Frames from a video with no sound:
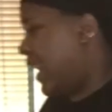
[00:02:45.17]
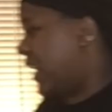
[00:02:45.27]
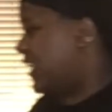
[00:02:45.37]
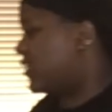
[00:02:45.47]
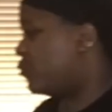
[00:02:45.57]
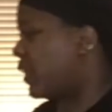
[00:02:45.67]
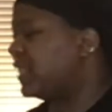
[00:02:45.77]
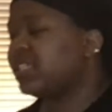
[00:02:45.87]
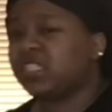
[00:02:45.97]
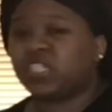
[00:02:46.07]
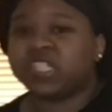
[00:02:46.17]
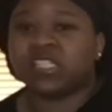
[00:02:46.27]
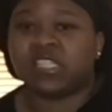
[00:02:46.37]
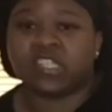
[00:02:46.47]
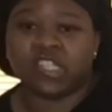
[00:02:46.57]
And as well as the
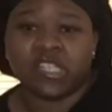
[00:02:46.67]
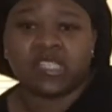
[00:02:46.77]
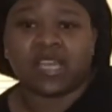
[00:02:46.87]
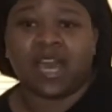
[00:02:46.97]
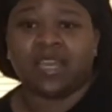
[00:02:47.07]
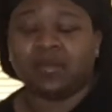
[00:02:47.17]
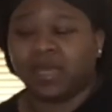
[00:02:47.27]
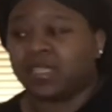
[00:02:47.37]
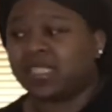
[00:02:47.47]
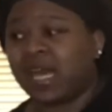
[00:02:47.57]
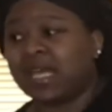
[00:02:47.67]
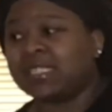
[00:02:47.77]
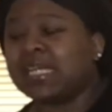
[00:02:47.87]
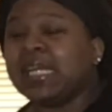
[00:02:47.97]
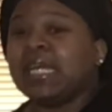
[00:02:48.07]
jeans, I am a
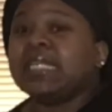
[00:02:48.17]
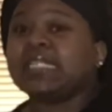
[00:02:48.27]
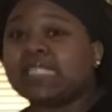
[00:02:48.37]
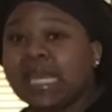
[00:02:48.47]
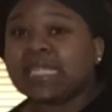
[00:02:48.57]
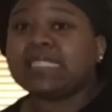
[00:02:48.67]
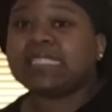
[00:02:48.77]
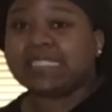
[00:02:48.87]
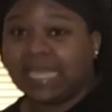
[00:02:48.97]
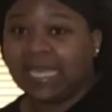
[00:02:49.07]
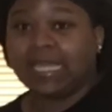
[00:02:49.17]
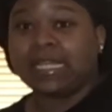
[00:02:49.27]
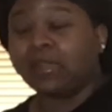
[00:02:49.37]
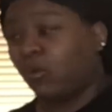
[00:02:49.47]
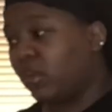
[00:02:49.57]
size 16
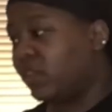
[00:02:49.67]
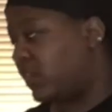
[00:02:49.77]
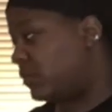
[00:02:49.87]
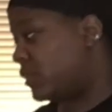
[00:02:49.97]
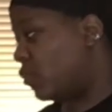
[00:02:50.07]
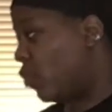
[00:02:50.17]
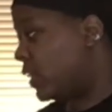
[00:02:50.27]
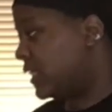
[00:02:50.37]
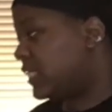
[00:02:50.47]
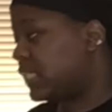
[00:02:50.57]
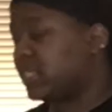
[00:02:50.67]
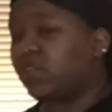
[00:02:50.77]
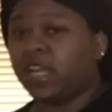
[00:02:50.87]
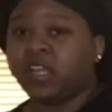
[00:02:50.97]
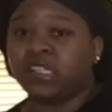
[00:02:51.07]
in all of them. So all of these jeans
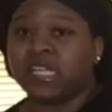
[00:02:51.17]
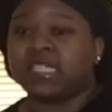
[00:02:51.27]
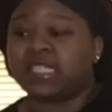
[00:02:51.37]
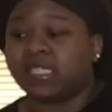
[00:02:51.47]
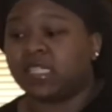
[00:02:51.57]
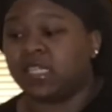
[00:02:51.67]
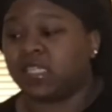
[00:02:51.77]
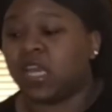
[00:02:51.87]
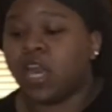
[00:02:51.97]
right here are size 16s.